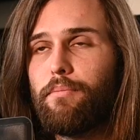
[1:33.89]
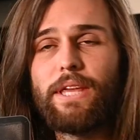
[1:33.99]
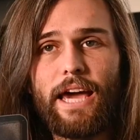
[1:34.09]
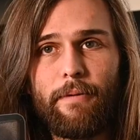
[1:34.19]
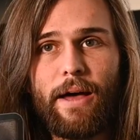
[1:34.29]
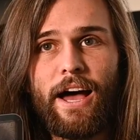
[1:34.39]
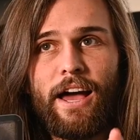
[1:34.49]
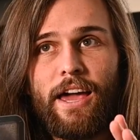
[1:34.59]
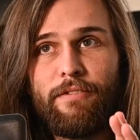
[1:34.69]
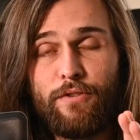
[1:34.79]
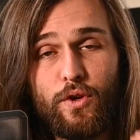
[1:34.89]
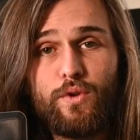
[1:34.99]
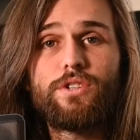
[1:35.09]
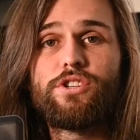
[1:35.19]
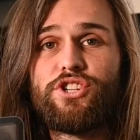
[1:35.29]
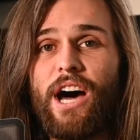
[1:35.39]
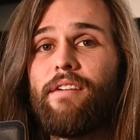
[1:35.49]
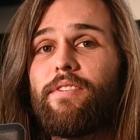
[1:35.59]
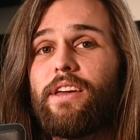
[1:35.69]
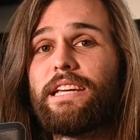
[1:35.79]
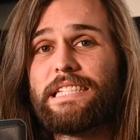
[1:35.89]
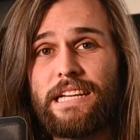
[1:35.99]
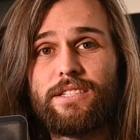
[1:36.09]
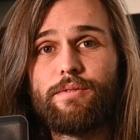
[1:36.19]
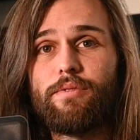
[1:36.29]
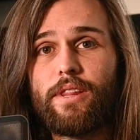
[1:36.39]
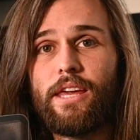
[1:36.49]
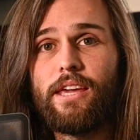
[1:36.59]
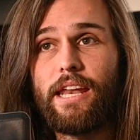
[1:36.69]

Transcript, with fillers: But yeah, I've used Java extensively,